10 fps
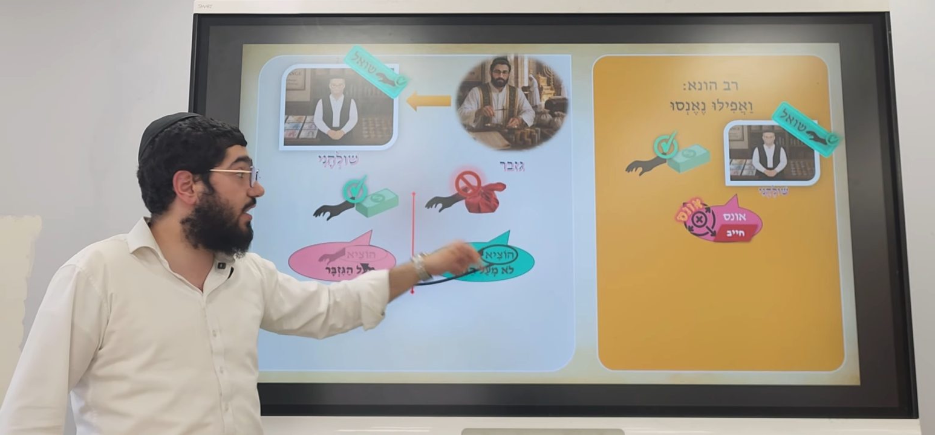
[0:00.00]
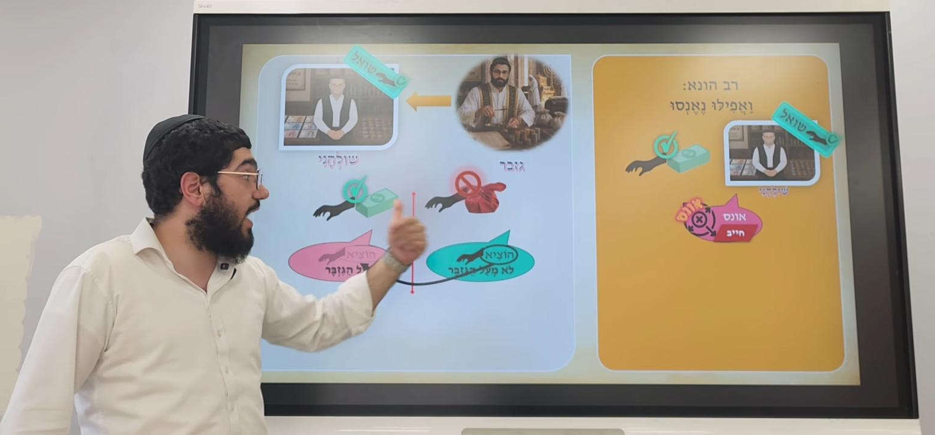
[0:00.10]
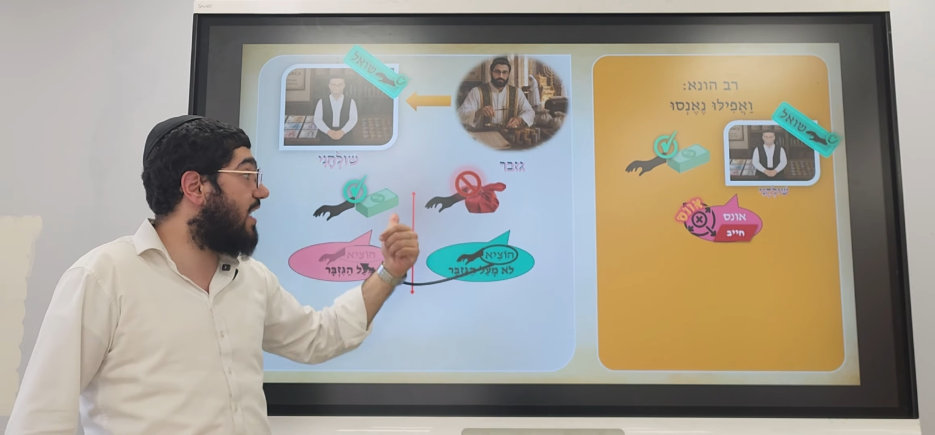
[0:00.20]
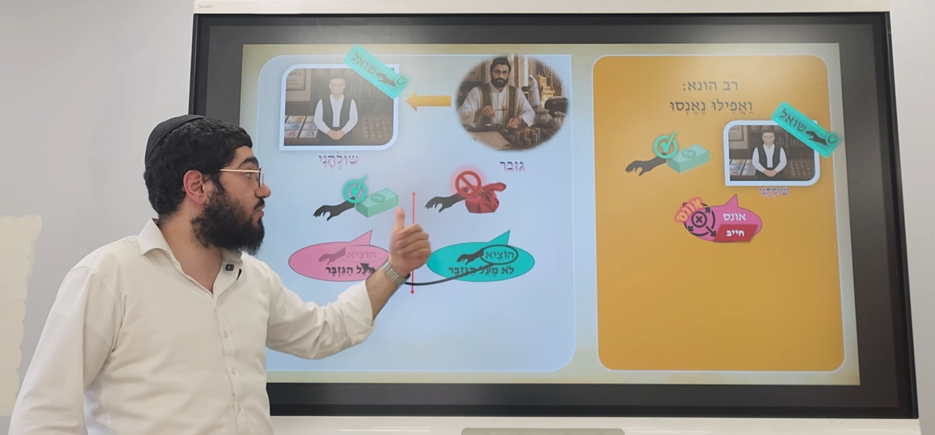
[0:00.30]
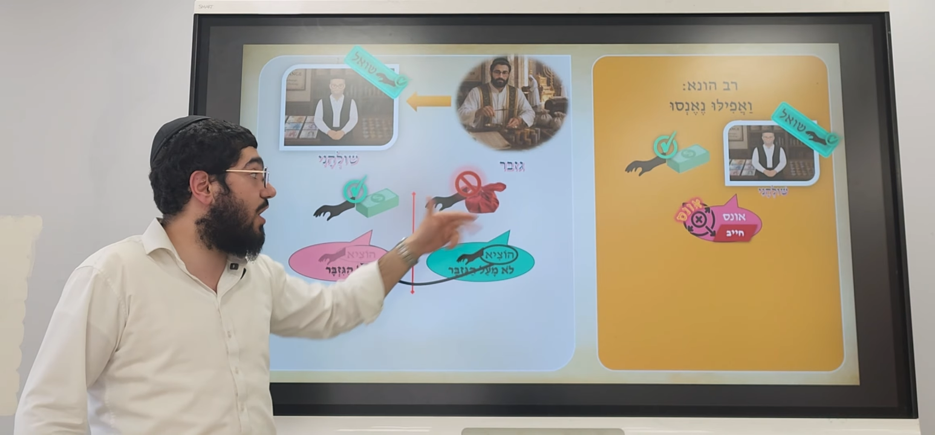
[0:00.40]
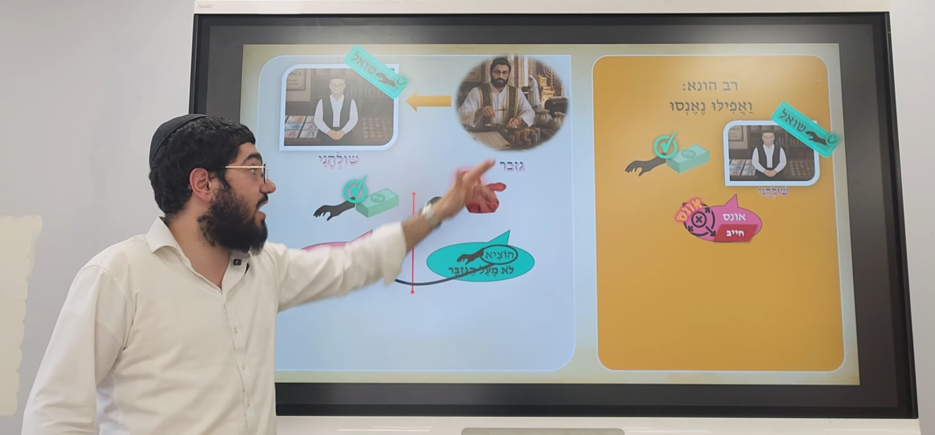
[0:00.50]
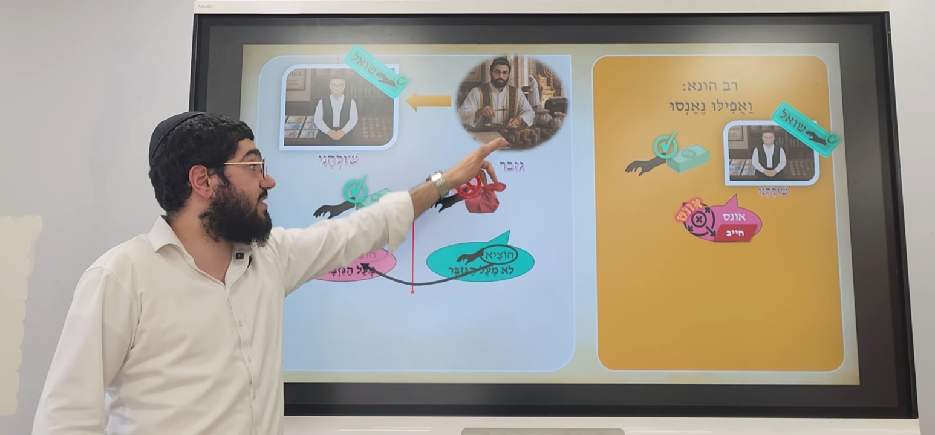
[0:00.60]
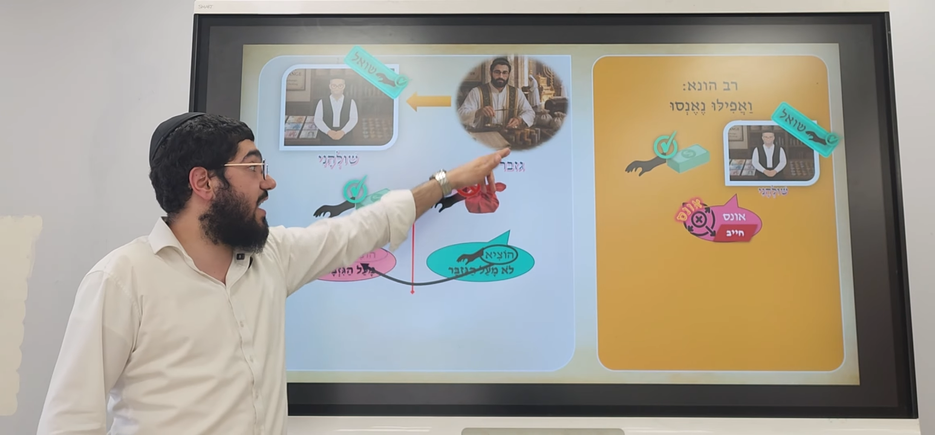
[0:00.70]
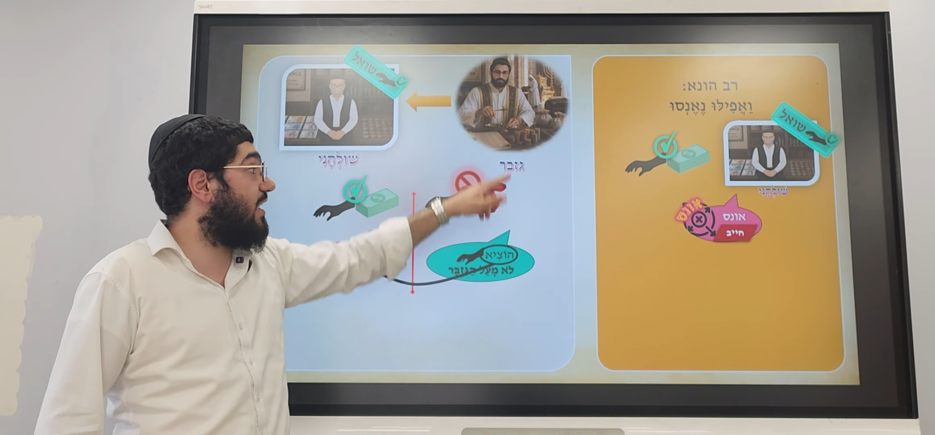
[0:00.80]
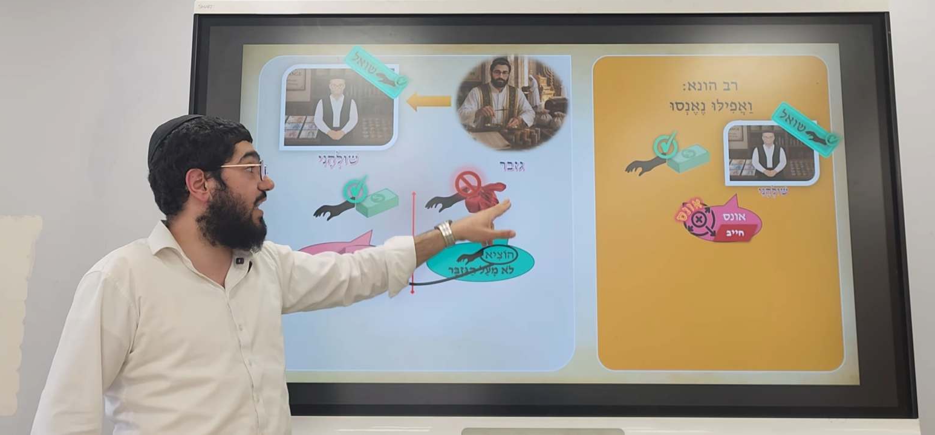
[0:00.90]
the case
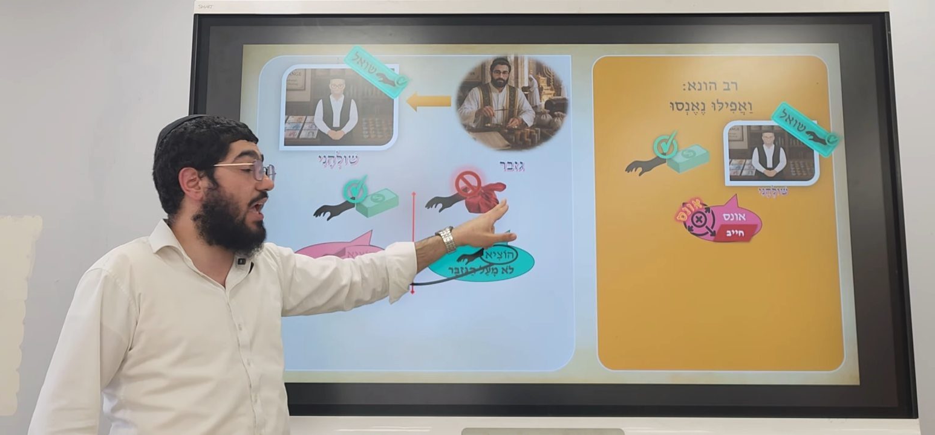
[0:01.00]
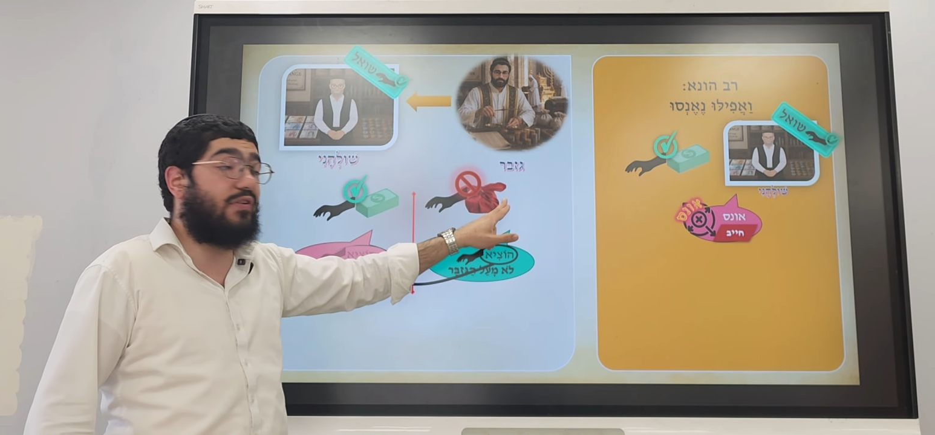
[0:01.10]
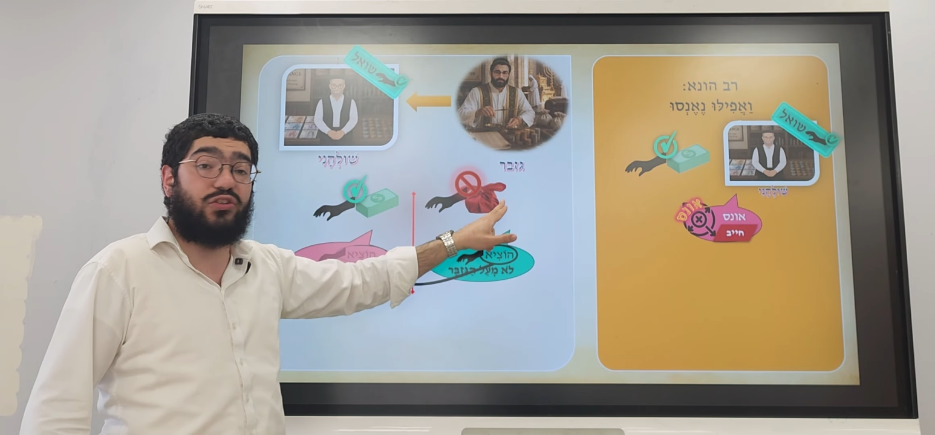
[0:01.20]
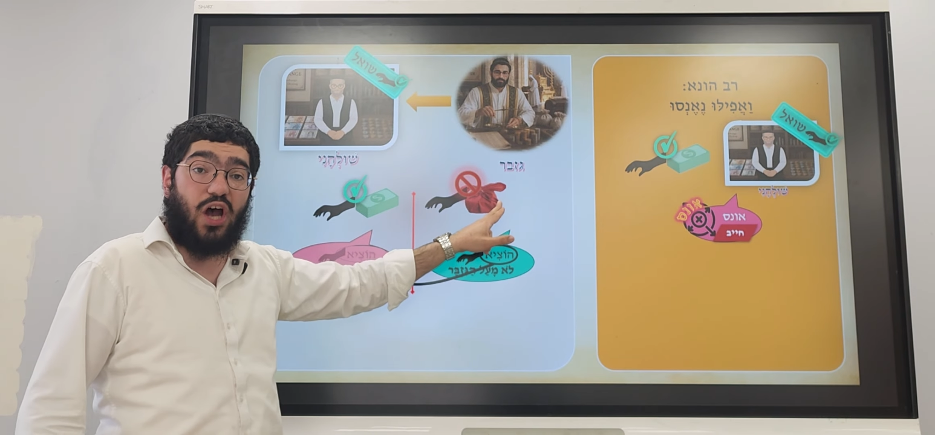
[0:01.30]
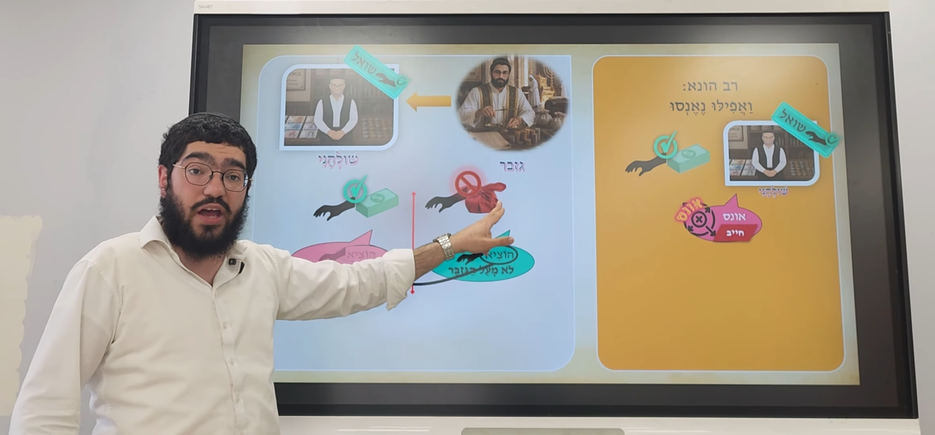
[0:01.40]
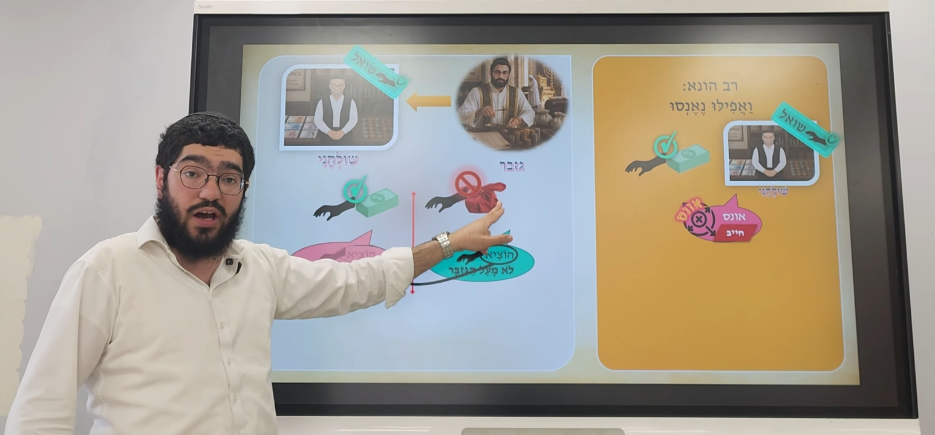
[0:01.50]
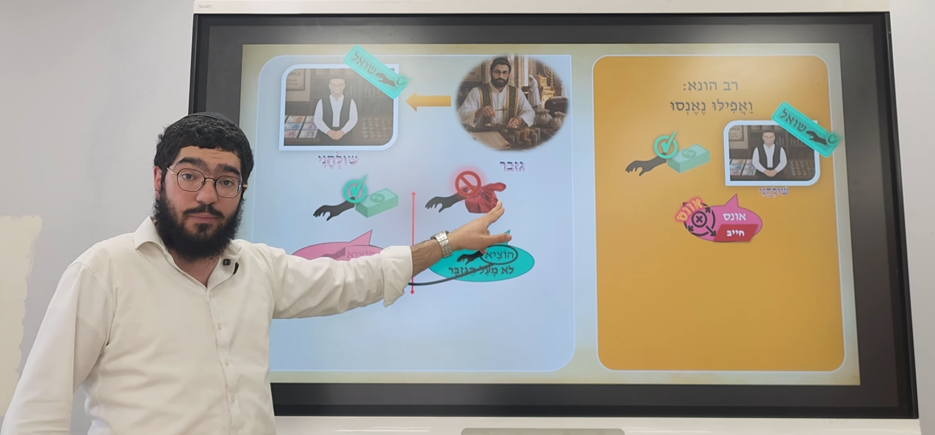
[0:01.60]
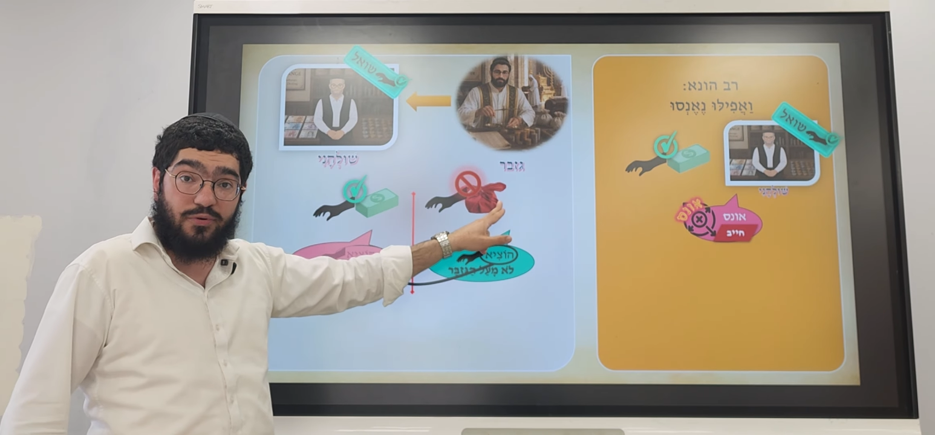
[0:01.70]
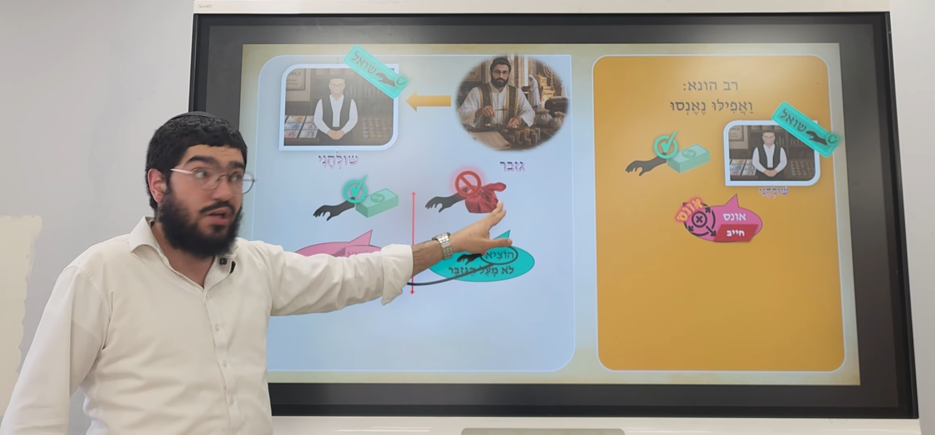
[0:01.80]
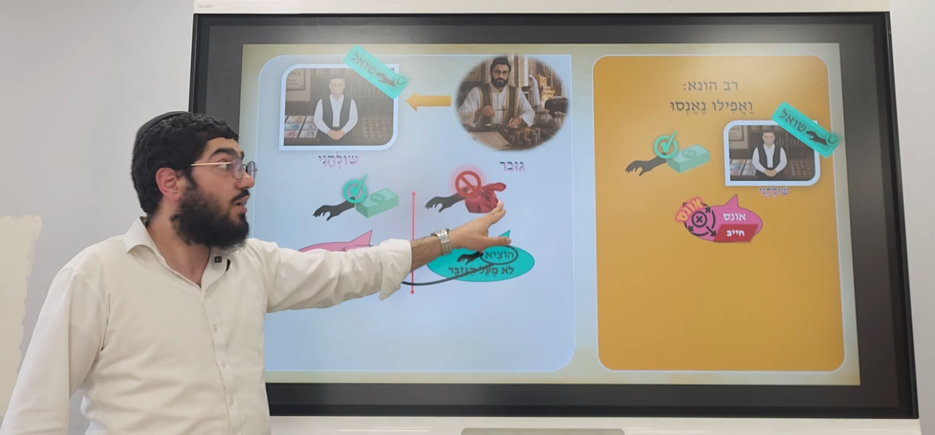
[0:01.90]
was that he gave it tied
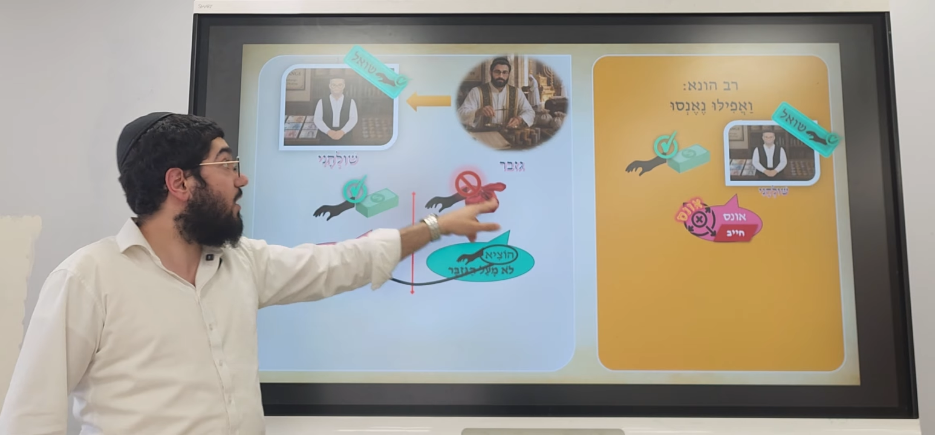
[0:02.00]
up,